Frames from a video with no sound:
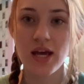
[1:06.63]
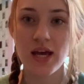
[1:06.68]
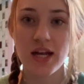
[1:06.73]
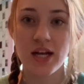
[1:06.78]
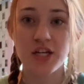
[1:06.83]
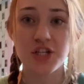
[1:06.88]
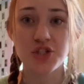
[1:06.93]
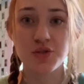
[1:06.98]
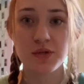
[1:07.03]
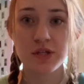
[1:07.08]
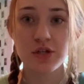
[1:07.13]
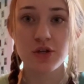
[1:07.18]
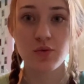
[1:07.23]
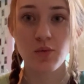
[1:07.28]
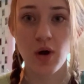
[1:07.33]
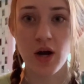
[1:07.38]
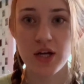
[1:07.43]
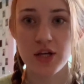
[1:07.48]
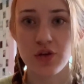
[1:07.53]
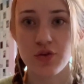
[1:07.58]
I just wanted to
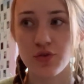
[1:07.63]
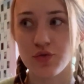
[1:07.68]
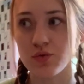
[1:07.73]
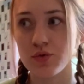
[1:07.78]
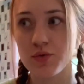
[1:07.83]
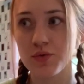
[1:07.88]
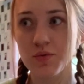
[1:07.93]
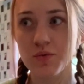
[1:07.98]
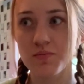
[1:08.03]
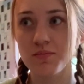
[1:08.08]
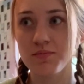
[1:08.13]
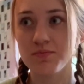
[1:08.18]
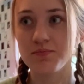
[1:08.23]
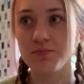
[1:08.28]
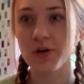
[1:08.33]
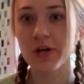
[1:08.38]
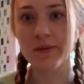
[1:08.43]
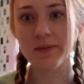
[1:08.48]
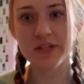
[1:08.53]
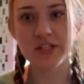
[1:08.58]
walk you through
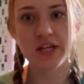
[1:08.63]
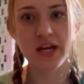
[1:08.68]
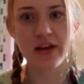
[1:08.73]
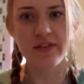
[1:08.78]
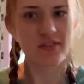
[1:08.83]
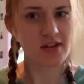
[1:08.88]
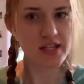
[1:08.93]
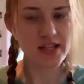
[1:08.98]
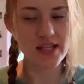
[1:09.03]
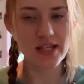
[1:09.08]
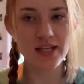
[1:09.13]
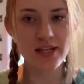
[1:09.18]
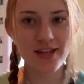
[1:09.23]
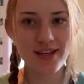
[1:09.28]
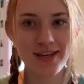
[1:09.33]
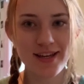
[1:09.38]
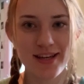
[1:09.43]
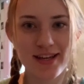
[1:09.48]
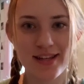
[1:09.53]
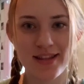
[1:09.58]
pretty much
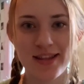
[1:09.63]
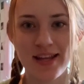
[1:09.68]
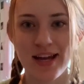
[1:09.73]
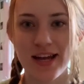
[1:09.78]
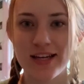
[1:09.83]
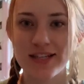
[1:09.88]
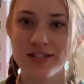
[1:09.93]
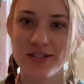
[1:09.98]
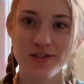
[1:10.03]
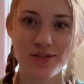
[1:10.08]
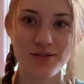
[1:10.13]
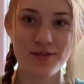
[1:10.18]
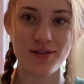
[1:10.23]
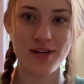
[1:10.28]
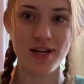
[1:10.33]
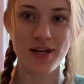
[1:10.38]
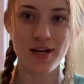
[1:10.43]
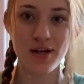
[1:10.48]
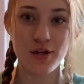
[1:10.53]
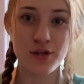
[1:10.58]
everything that I do.
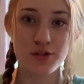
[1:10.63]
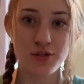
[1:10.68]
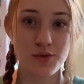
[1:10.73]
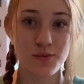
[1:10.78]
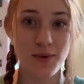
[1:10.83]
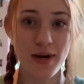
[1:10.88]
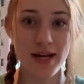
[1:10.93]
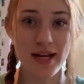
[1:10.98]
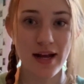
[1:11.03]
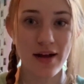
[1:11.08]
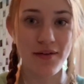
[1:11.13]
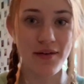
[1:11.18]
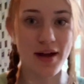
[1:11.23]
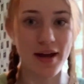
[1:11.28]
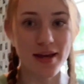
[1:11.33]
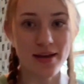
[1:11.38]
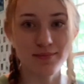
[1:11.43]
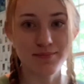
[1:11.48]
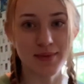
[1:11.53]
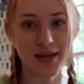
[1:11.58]
So right now I
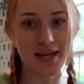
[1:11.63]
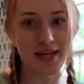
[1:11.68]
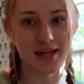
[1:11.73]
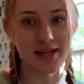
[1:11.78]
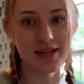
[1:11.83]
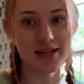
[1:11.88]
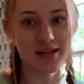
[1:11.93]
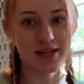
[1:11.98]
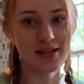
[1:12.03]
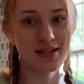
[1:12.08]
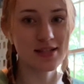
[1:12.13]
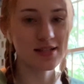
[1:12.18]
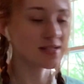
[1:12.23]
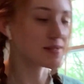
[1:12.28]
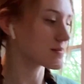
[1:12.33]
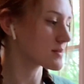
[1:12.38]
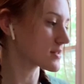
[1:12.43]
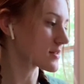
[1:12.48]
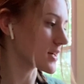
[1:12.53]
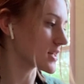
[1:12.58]
am making
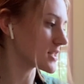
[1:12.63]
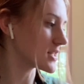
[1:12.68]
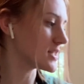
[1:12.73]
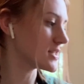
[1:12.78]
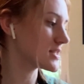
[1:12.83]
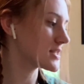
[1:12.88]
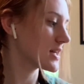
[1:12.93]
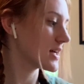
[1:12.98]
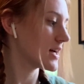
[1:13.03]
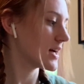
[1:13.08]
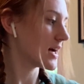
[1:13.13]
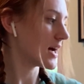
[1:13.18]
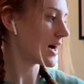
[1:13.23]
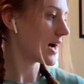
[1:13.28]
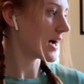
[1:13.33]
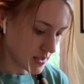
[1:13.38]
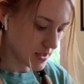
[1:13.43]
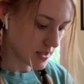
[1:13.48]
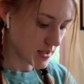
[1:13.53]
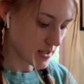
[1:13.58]
some scrunchies.
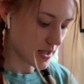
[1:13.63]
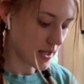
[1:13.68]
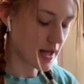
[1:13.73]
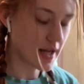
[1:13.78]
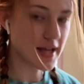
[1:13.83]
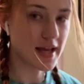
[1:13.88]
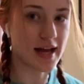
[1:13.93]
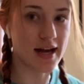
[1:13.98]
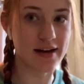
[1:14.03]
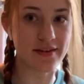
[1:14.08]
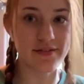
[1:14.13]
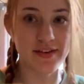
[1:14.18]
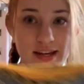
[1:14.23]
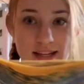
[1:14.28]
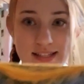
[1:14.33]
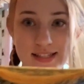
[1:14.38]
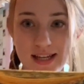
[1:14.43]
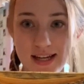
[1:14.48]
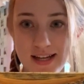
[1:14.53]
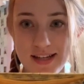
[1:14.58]
I have a
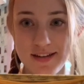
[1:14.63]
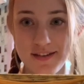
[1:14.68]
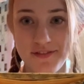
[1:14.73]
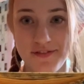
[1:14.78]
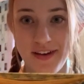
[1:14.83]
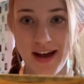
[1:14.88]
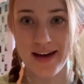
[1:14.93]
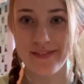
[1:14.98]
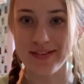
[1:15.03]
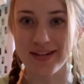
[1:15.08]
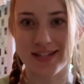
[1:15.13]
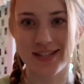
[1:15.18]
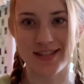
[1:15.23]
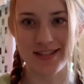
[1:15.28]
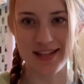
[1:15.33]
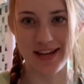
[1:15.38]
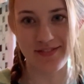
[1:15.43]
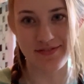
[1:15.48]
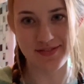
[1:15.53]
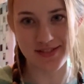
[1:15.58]
ton of fabric
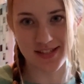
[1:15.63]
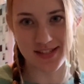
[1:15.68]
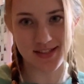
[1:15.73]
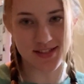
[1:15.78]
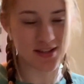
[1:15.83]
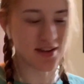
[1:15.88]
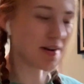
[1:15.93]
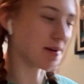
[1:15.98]
left to sew.